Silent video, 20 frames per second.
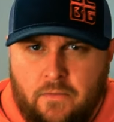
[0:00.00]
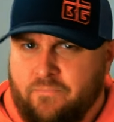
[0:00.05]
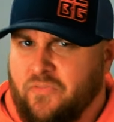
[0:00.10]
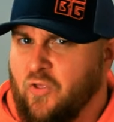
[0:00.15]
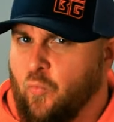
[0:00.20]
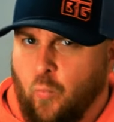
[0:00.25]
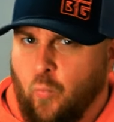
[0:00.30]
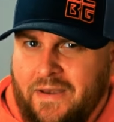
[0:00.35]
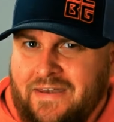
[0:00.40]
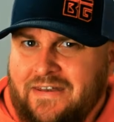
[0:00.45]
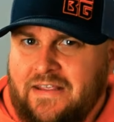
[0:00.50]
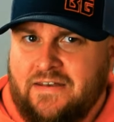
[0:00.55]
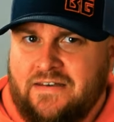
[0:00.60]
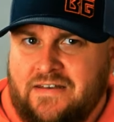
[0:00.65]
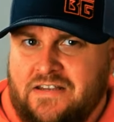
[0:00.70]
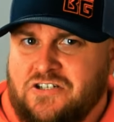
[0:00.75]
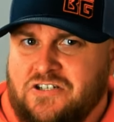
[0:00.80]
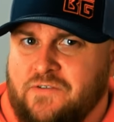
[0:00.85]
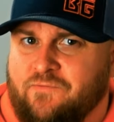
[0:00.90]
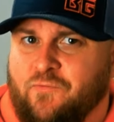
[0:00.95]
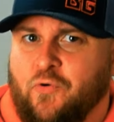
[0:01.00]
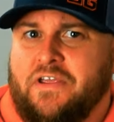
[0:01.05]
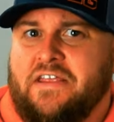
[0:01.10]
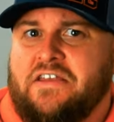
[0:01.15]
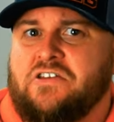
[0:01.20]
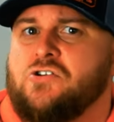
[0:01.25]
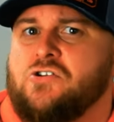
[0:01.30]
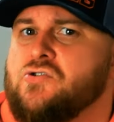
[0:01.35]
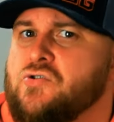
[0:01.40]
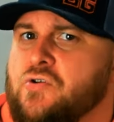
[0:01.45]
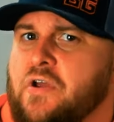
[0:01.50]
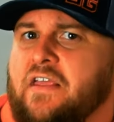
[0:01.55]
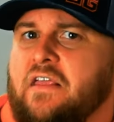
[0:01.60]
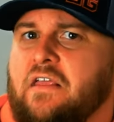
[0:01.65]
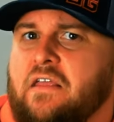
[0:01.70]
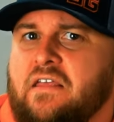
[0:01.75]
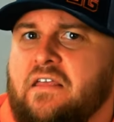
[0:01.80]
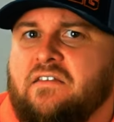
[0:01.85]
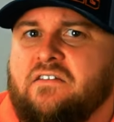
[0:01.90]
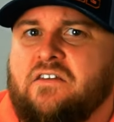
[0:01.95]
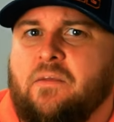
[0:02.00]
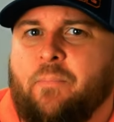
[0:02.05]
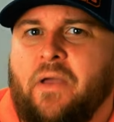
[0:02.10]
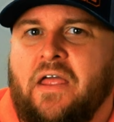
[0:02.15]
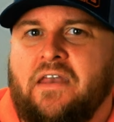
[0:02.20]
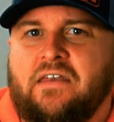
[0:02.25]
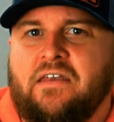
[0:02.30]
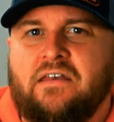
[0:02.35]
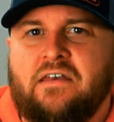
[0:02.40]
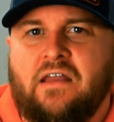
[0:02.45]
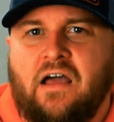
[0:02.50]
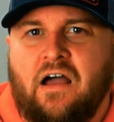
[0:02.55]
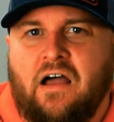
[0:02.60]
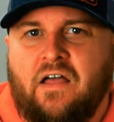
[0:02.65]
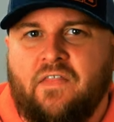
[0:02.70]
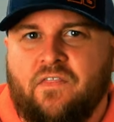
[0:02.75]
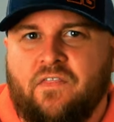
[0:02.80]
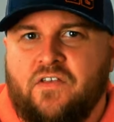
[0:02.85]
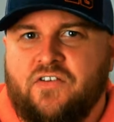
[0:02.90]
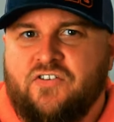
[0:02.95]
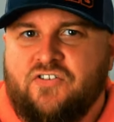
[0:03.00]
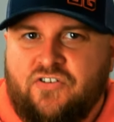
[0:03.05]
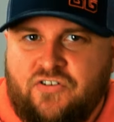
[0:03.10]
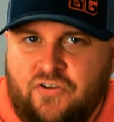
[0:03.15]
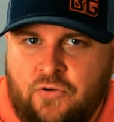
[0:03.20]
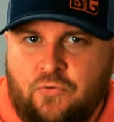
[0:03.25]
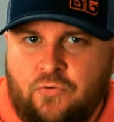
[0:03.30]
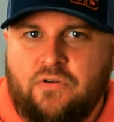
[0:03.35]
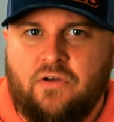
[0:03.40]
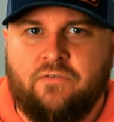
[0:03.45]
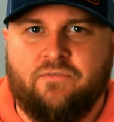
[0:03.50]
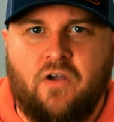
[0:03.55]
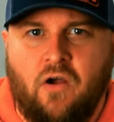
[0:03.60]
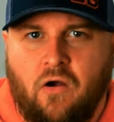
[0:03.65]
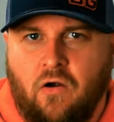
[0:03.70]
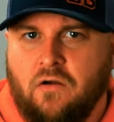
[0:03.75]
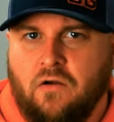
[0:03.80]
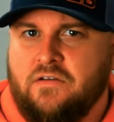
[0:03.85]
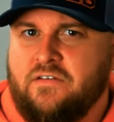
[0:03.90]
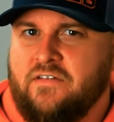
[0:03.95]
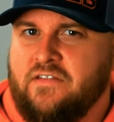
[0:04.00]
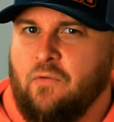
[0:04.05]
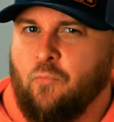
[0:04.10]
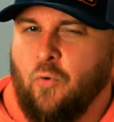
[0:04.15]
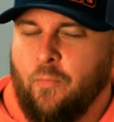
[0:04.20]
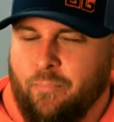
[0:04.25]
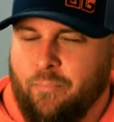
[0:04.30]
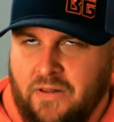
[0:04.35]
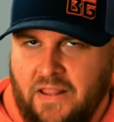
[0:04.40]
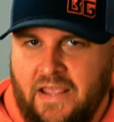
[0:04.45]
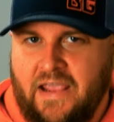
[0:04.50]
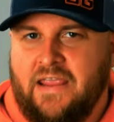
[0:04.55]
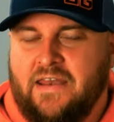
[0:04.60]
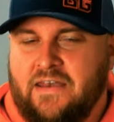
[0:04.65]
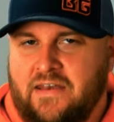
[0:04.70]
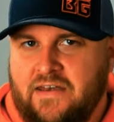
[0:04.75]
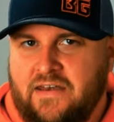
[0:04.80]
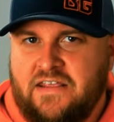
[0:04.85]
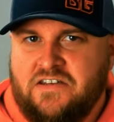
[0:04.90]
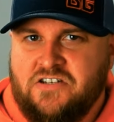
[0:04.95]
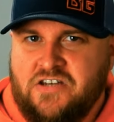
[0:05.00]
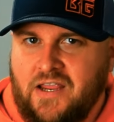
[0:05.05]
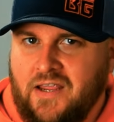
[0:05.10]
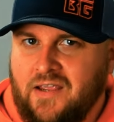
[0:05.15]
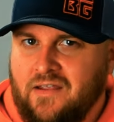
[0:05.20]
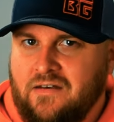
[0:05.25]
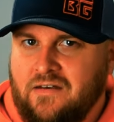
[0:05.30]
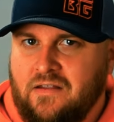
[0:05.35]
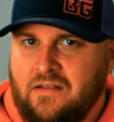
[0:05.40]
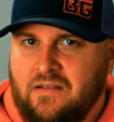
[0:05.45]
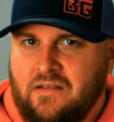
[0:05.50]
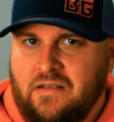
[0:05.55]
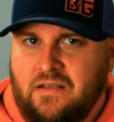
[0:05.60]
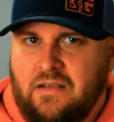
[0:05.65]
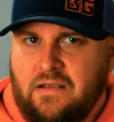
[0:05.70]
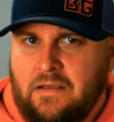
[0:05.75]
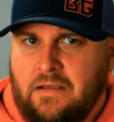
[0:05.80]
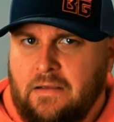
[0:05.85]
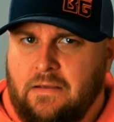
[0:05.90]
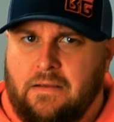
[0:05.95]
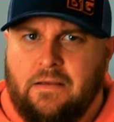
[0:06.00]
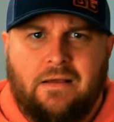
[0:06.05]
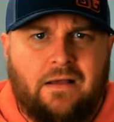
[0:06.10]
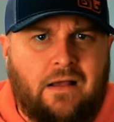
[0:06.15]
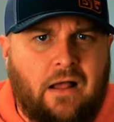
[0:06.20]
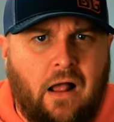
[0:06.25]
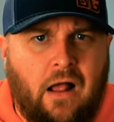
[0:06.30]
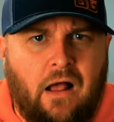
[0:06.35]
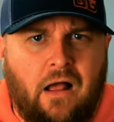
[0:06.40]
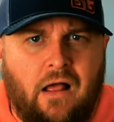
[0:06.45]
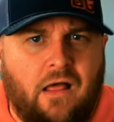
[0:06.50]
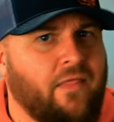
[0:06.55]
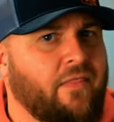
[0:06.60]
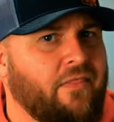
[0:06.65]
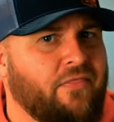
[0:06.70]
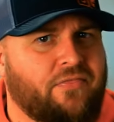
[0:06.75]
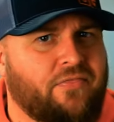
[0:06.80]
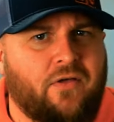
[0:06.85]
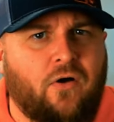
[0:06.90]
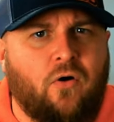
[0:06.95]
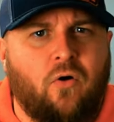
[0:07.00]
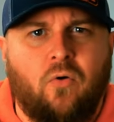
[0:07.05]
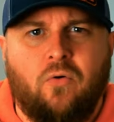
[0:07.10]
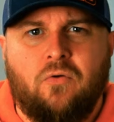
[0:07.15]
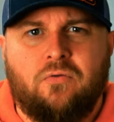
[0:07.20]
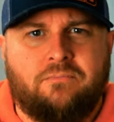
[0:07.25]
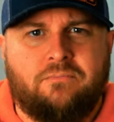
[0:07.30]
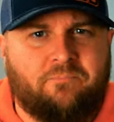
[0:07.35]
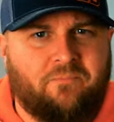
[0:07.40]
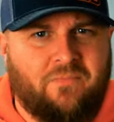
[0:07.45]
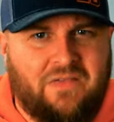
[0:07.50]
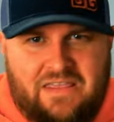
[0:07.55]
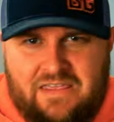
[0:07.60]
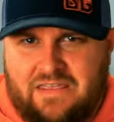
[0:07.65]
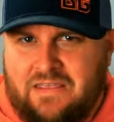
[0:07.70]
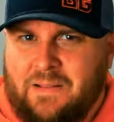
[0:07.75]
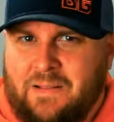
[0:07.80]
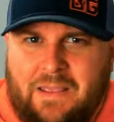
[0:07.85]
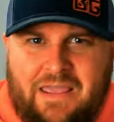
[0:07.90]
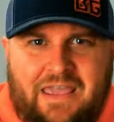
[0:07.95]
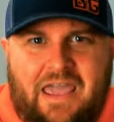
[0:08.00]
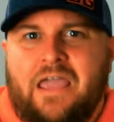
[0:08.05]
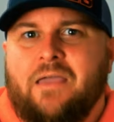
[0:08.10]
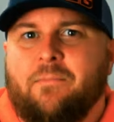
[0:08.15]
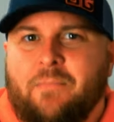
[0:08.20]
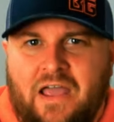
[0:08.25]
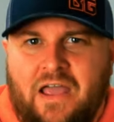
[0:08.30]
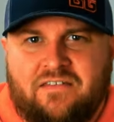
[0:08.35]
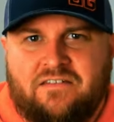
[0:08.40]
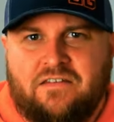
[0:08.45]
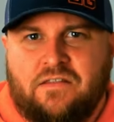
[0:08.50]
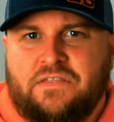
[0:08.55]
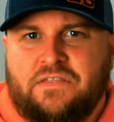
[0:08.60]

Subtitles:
the win condition for each trick is dependent on the suit of cards that were played in each hand. The whole game has a